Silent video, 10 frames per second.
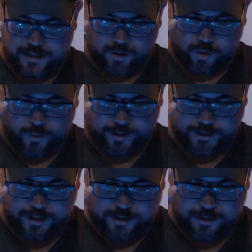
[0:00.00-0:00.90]
and I'll
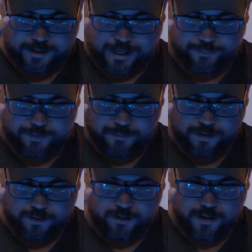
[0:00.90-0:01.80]
quickly count them
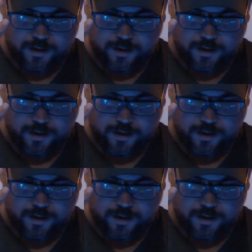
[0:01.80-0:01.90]
here